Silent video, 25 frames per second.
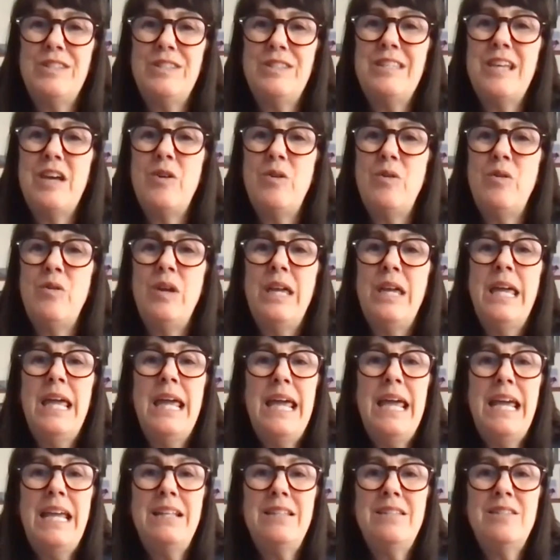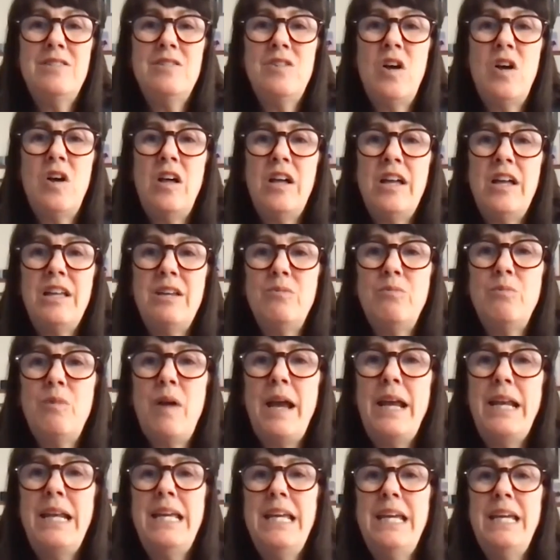So it's not,
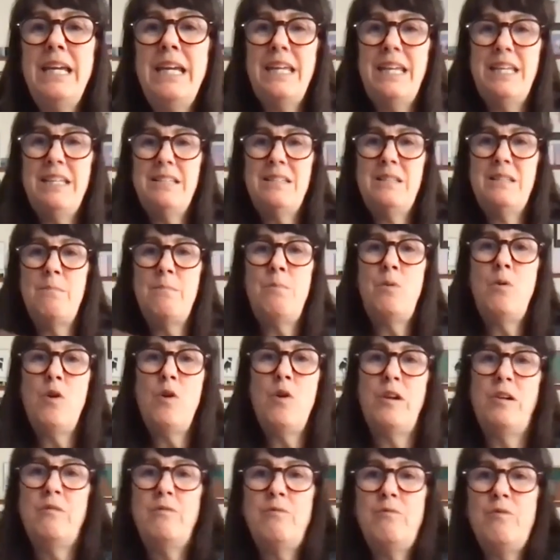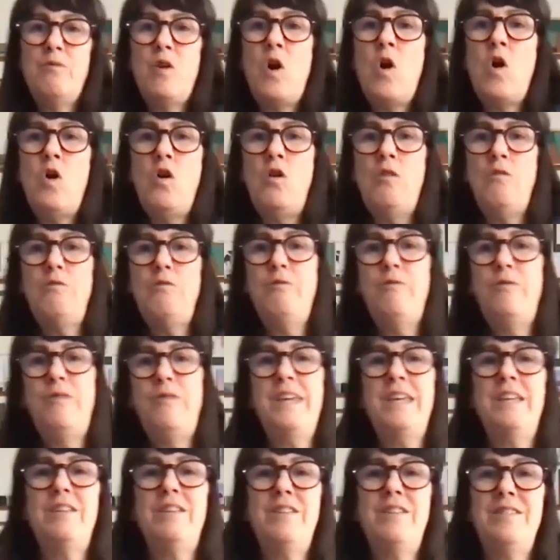writing is important for all
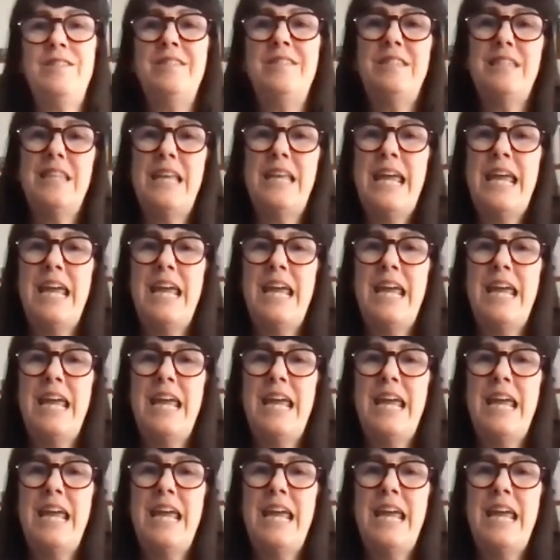fields.